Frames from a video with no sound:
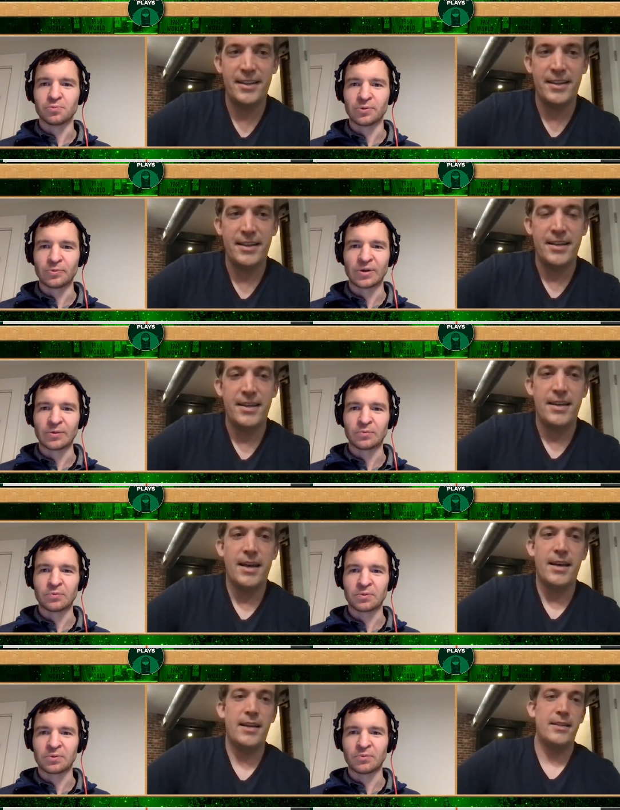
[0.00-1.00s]
Speaker 1: What what
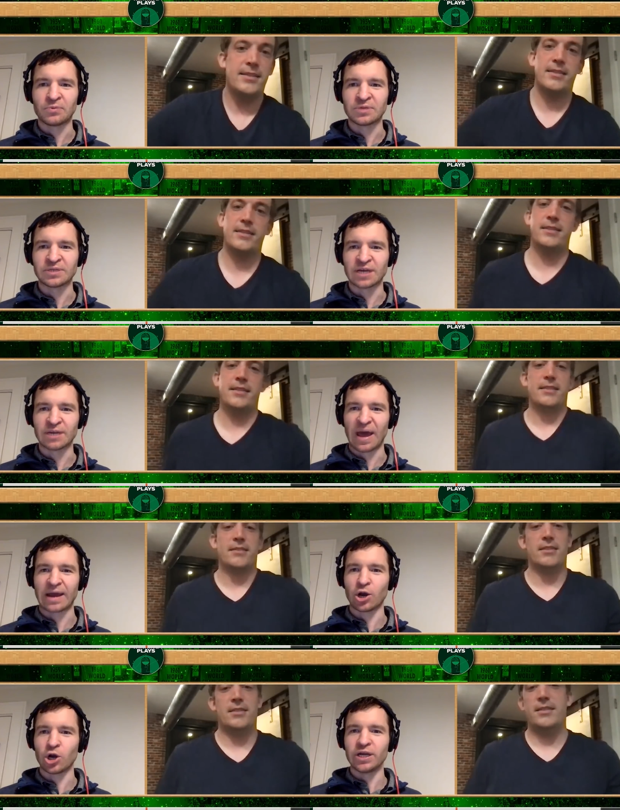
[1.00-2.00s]
does he come
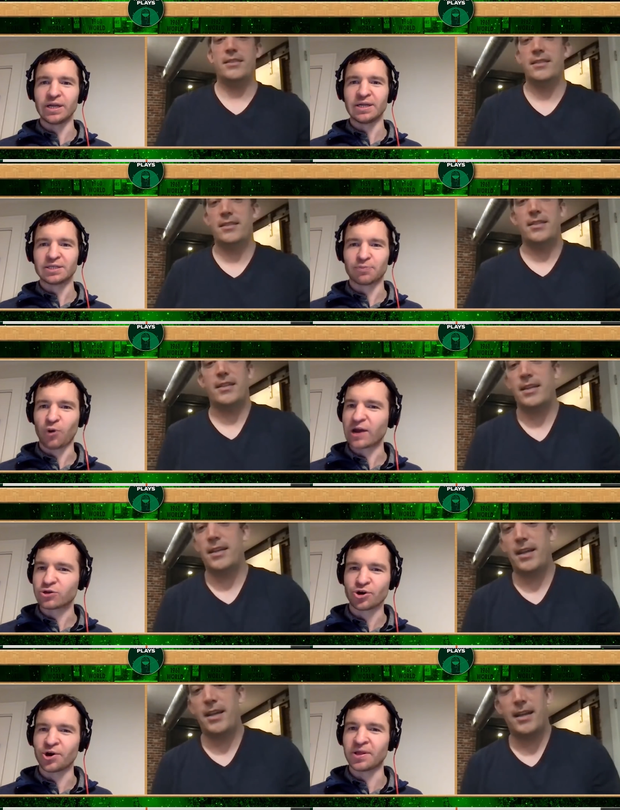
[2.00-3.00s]
back early?
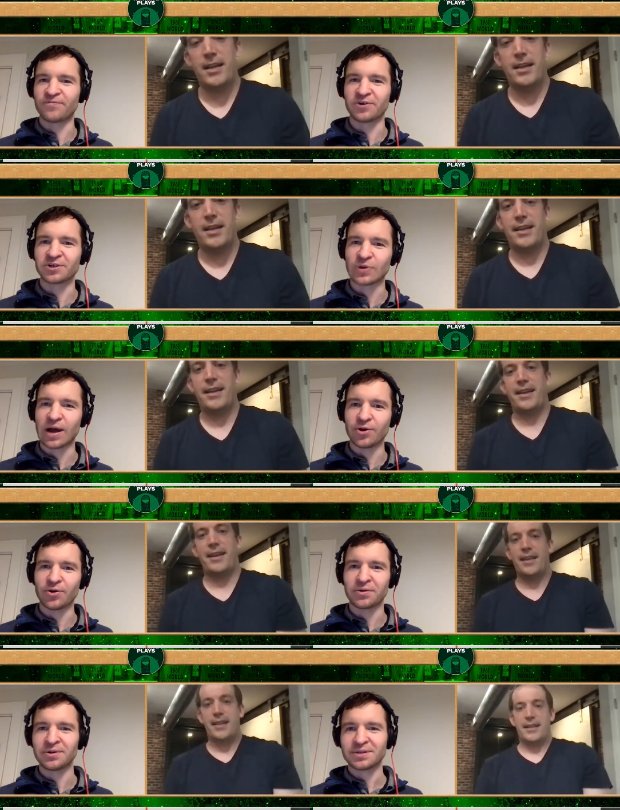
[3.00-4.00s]
Surprise return in the first
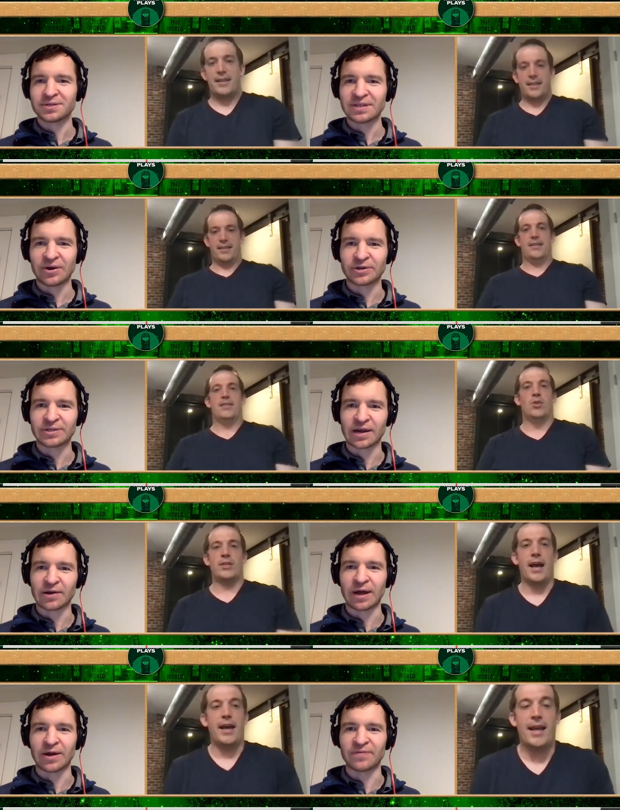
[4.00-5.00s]
round or second
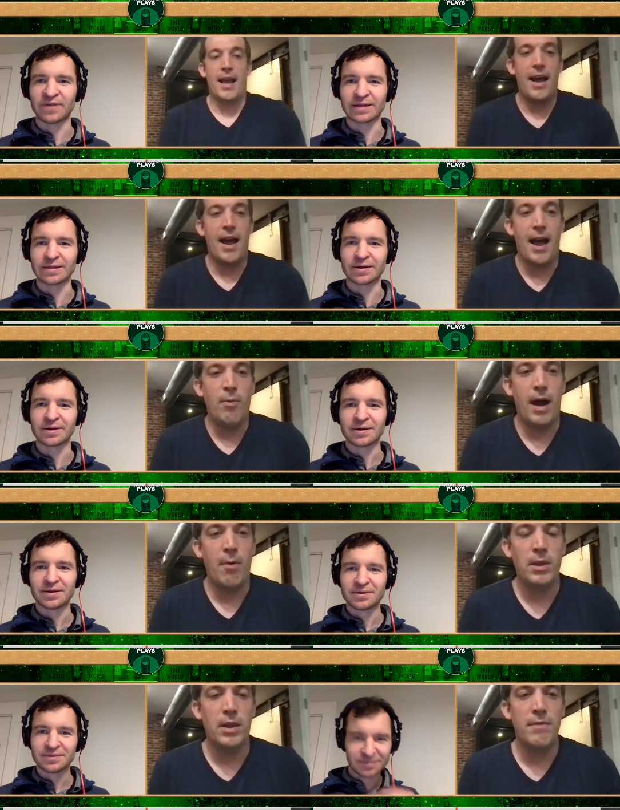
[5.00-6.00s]
Look, round? I, I,
Speaker 2: I,
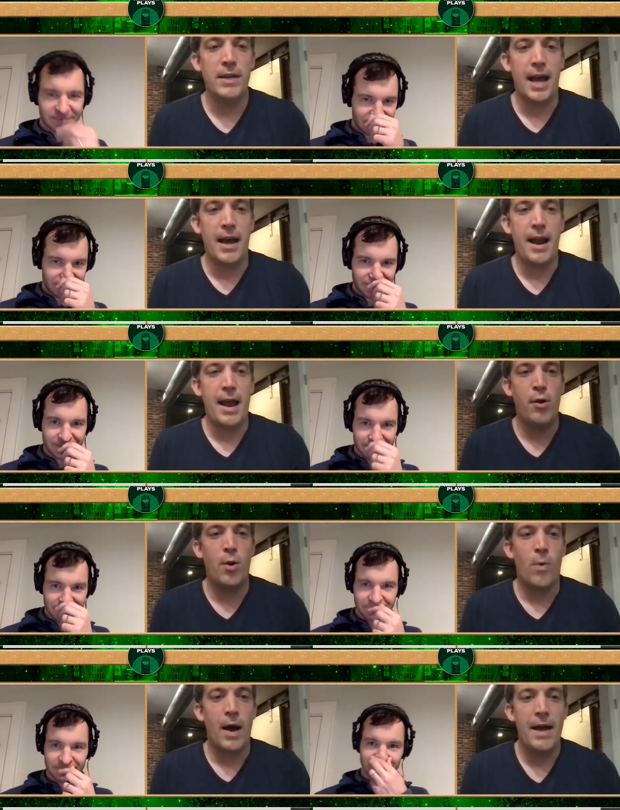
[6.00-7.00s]
would love it. I, I don't
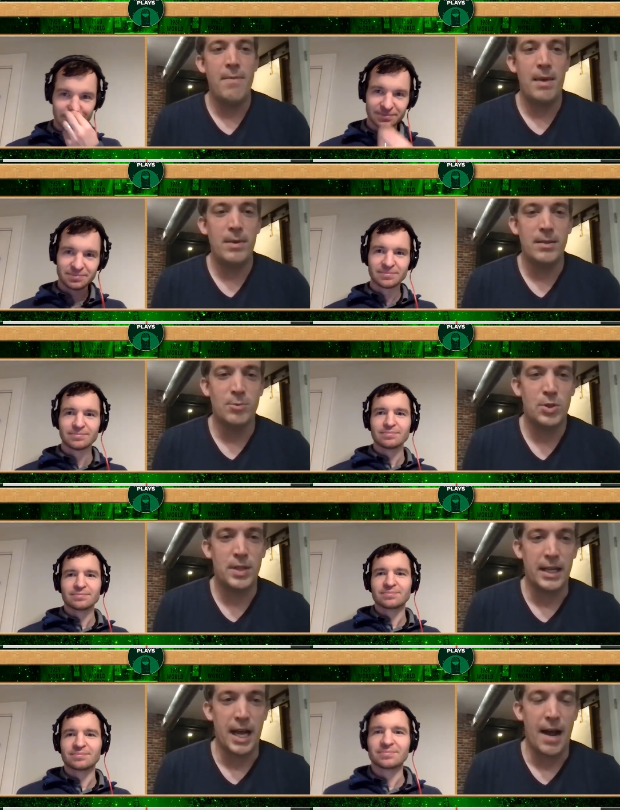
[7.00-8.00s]
know why. Maybe I'm
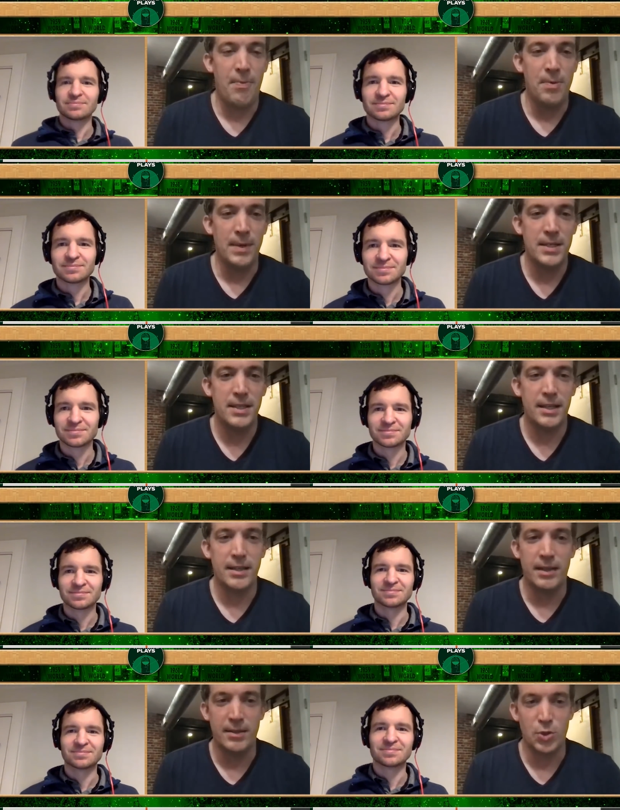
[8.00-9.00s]
just like optimistic
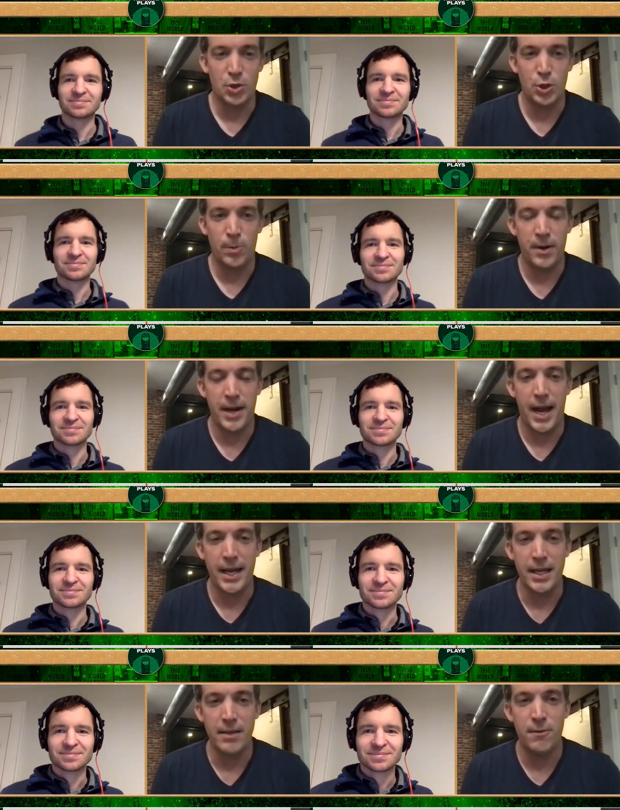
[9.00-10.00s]
and then just super
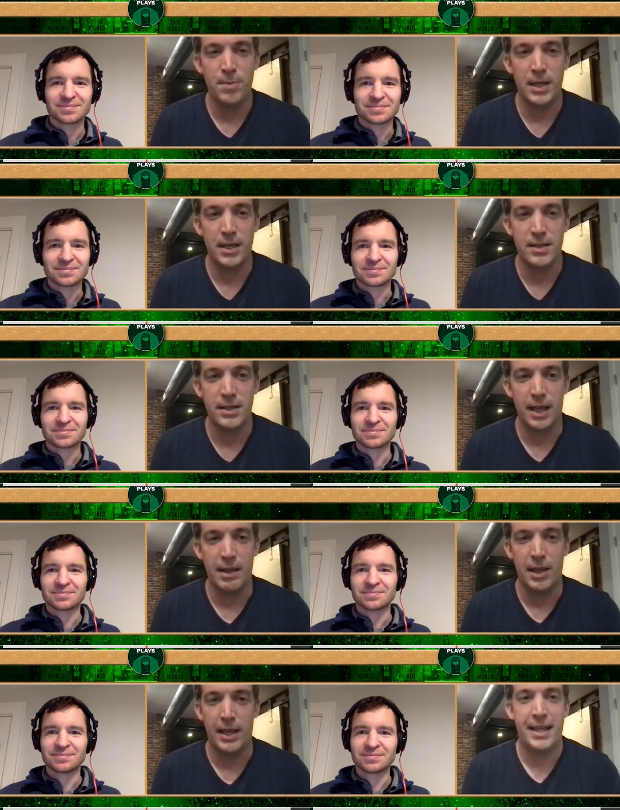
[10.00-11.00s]
naive because uh,
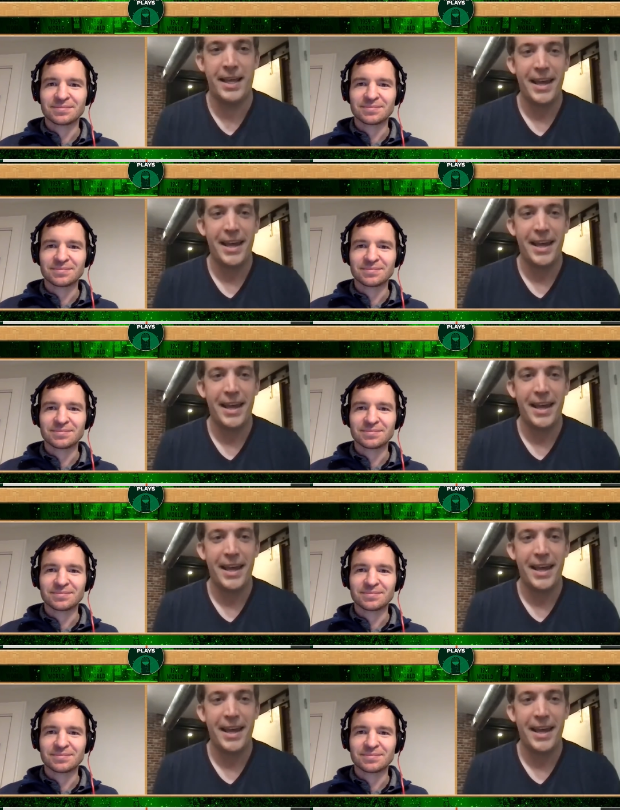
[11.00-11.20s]
like